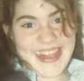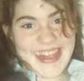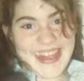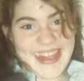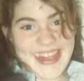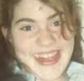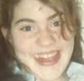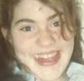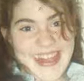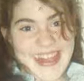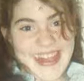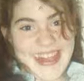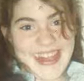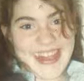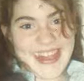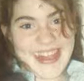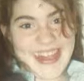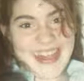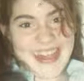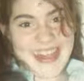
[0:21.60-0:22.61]

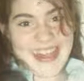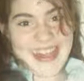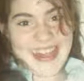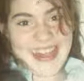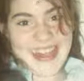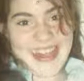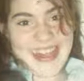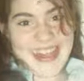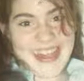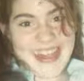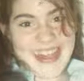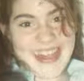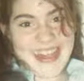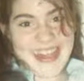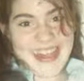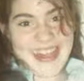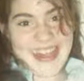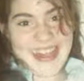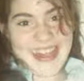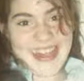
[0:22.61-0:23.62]

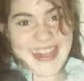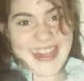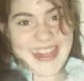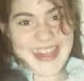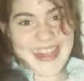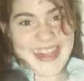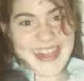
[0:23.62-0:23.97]
Nobody speaks.